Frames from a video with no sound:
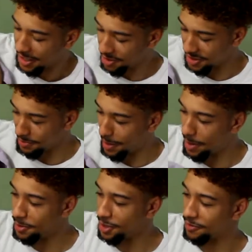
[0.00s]
You can see my
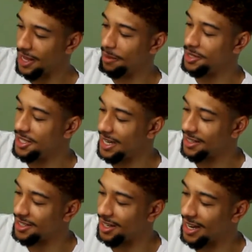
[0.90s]
baby girl Froppy. She got
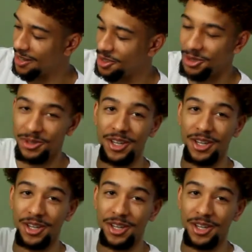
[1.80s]
the tongue out too.